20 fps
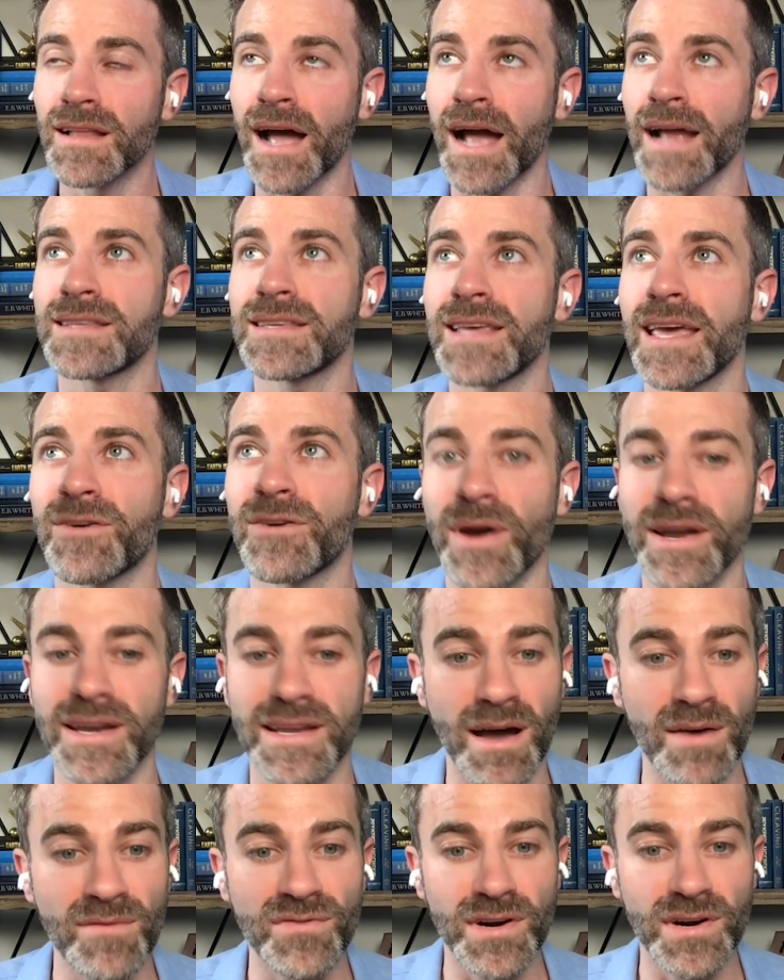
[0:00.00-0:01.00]
I take great
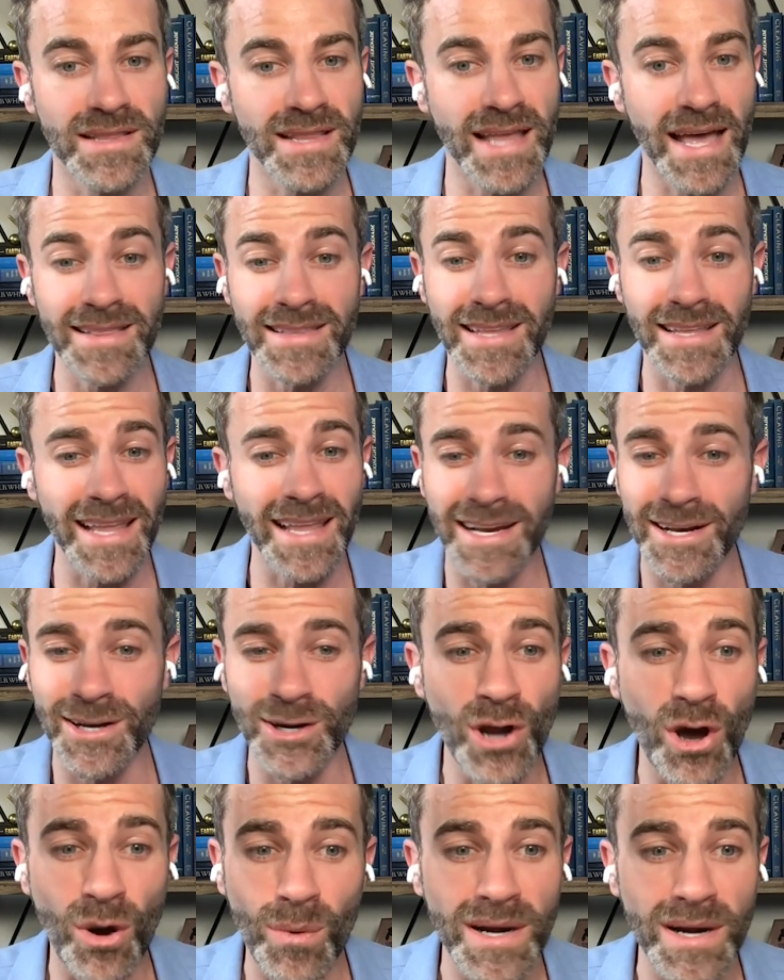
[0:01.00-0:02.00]
comfort in that like
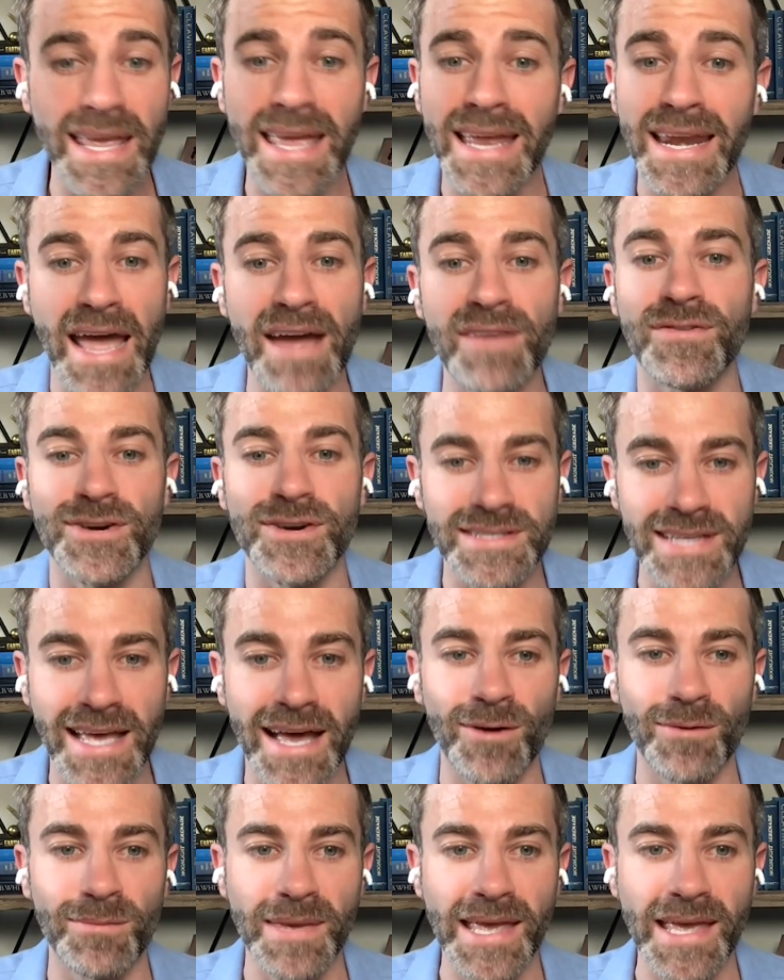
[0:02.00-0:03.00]
no one can ever
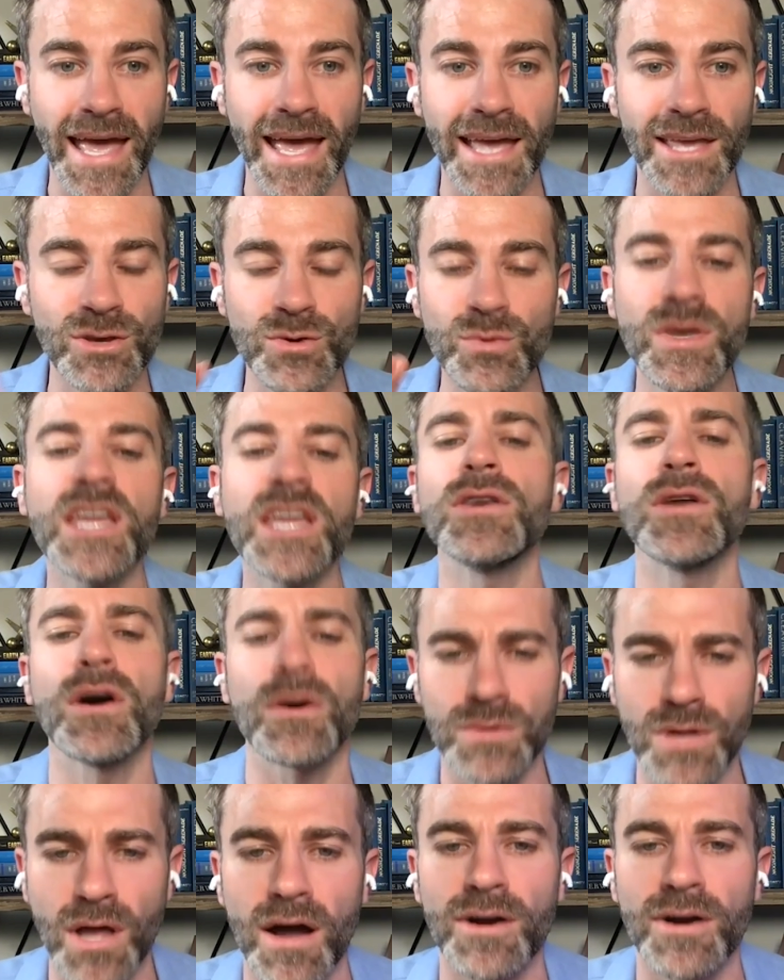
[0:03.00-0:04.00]
tell me, hey, you can no
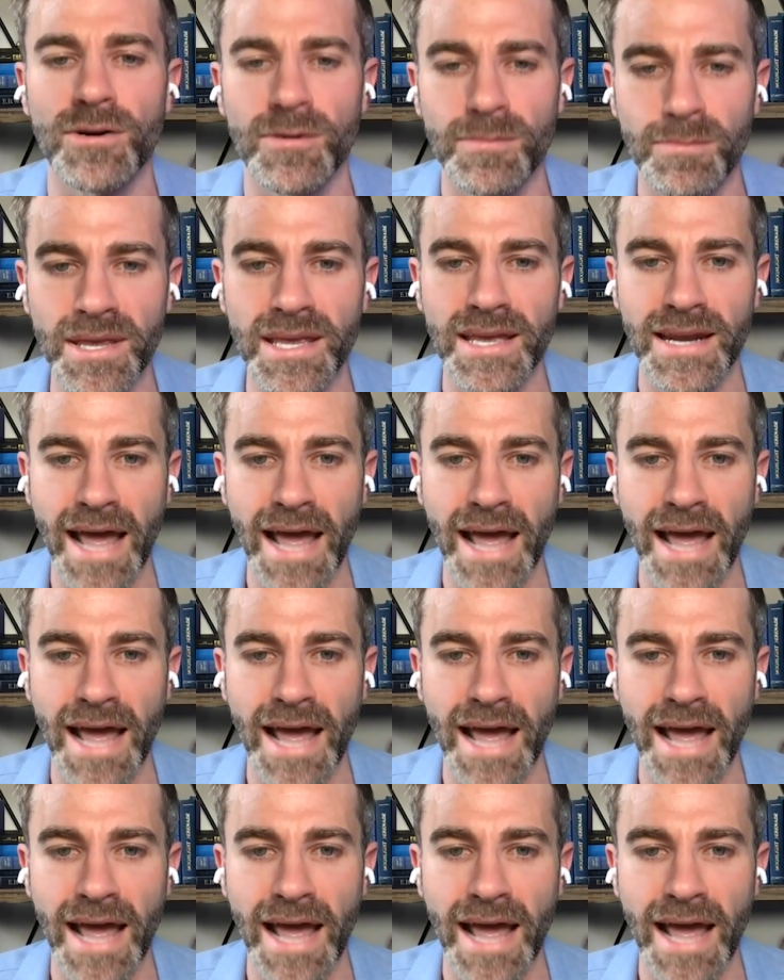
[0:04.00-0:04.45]
longer be